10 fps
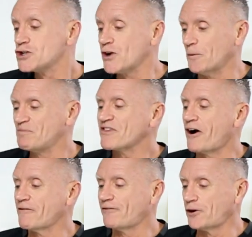So
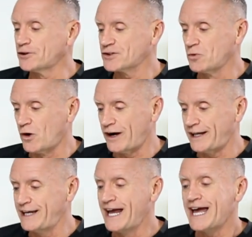our first
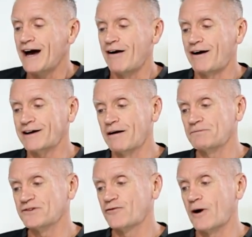one uh,
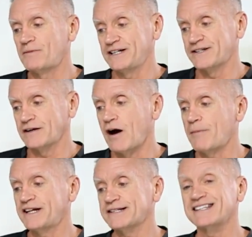comes from it's a
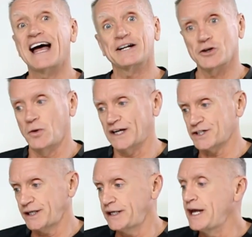comment slash
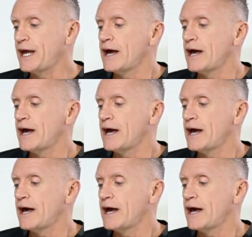question.